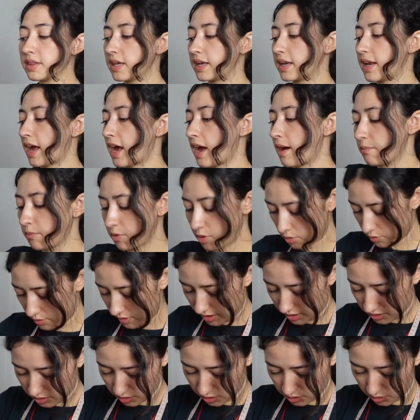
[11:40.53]
And now I'm
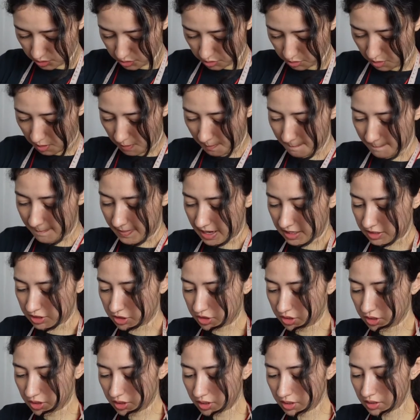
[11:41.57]
going to
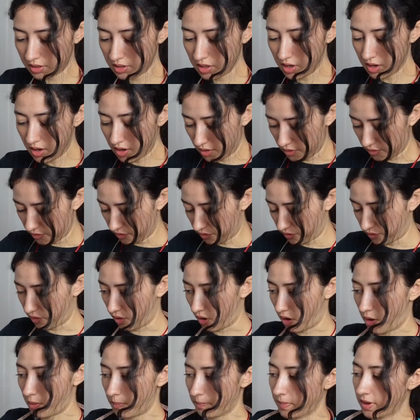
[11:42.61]
measure
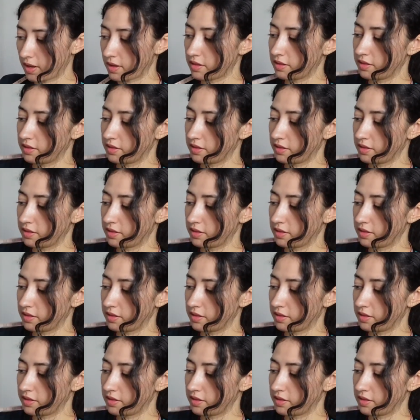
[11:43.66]
from